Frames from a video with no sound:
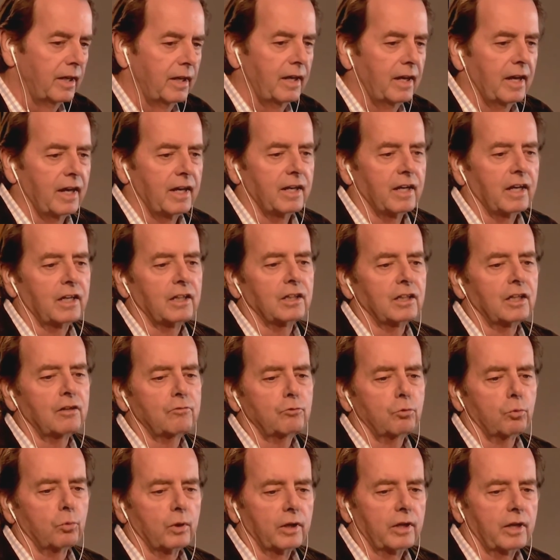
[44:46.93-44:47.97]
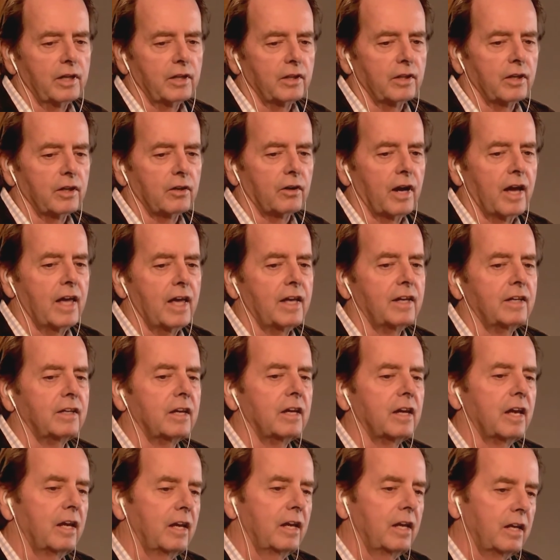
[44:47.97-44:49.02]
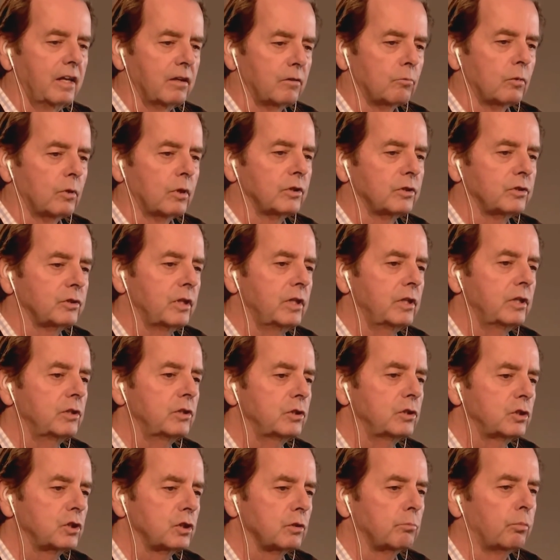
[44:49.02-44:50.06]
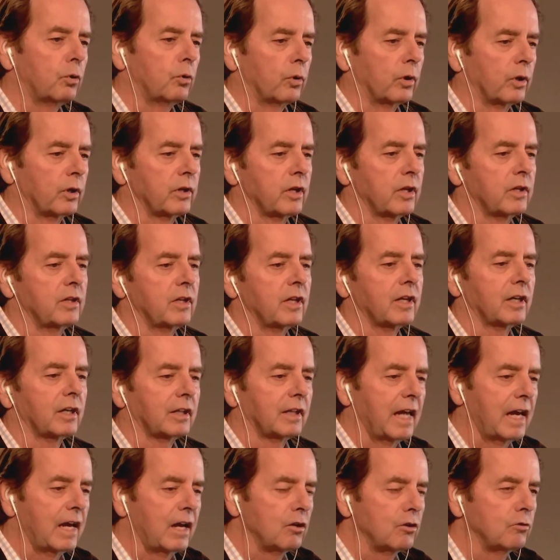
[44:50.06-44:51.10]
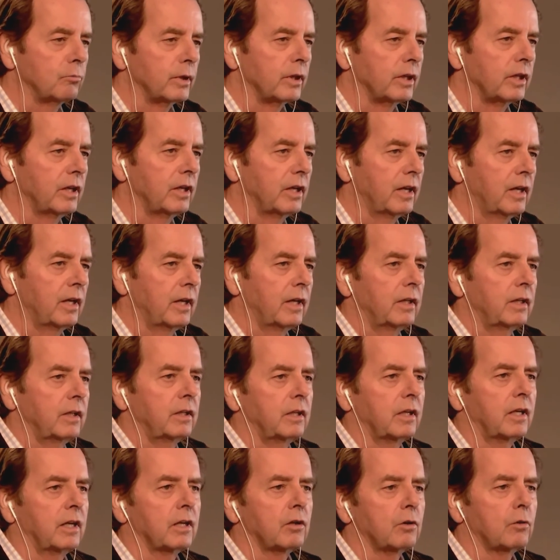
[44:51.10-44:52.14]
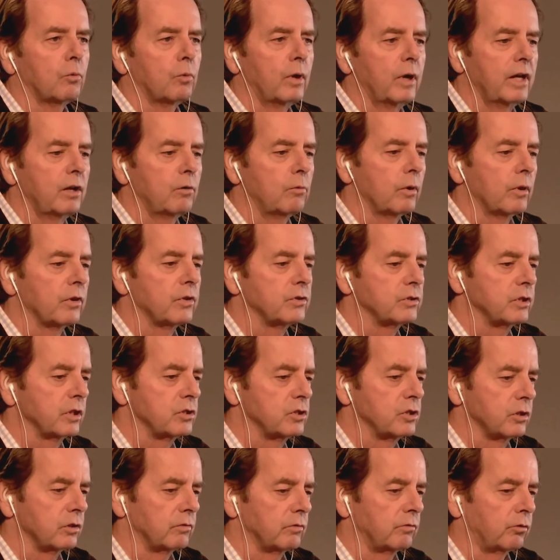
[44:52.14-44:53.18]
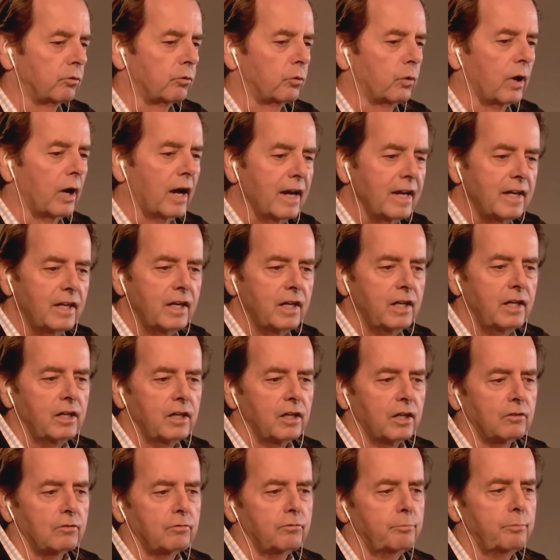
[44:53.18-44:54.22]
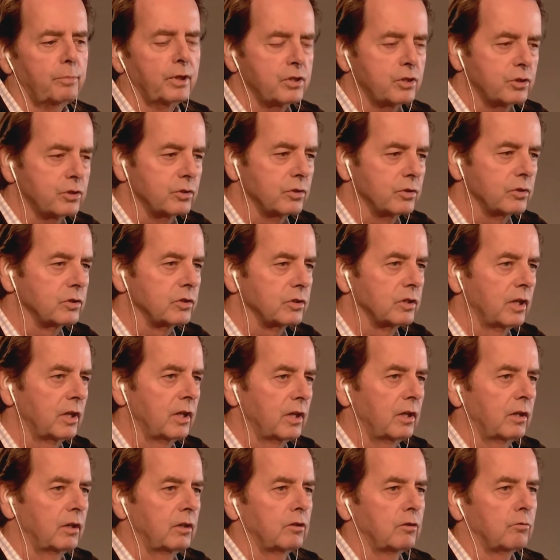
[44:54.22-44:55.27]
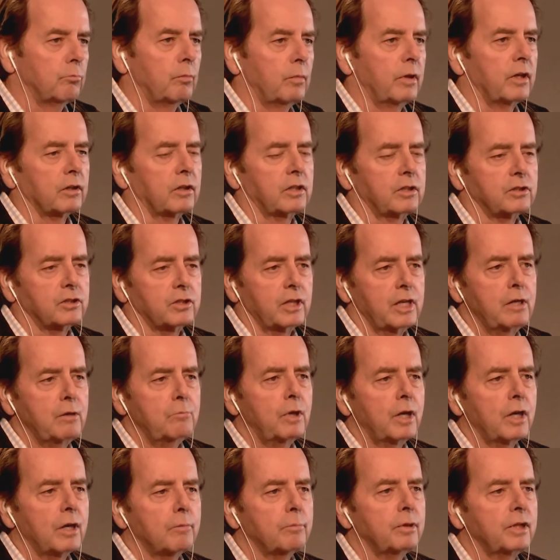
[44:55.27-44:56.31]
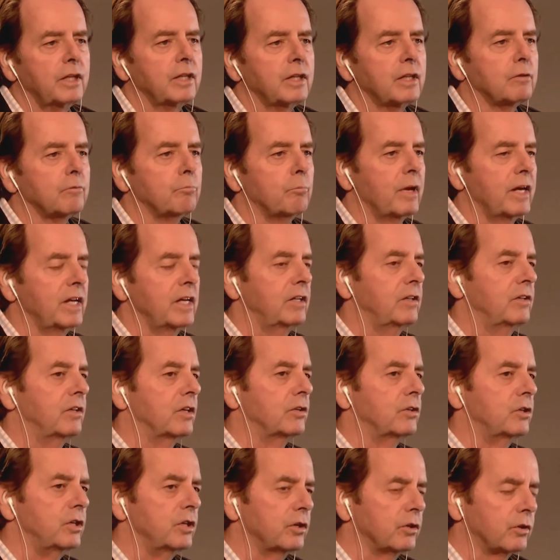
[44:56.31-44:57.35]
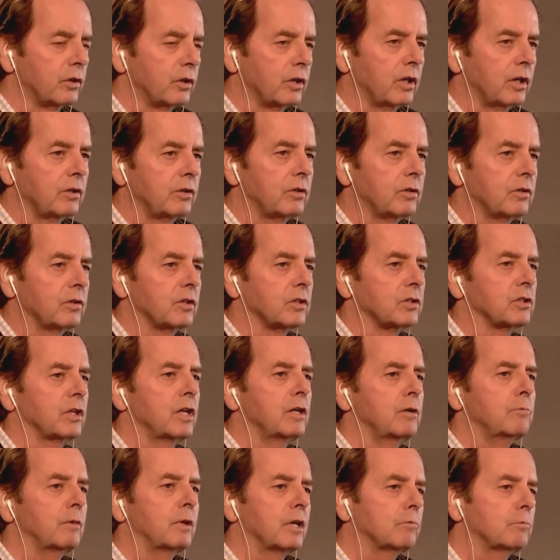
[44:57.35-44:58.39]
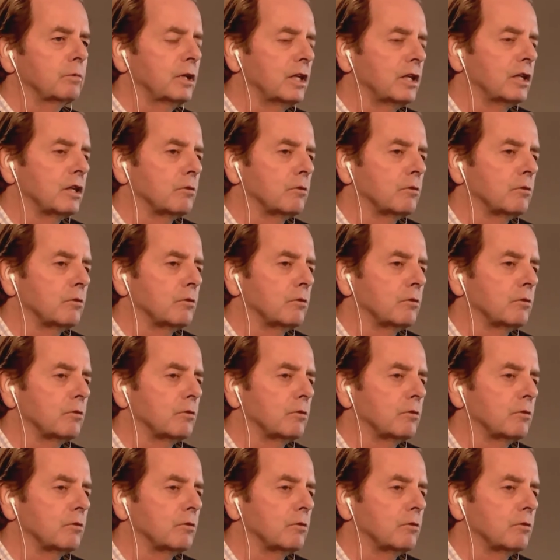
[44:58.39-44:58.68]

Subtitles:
And I loved working there. And it was his support that allowed me to get away with such a variety of pictures, to make same company that made The Deer Hunter, the same company that made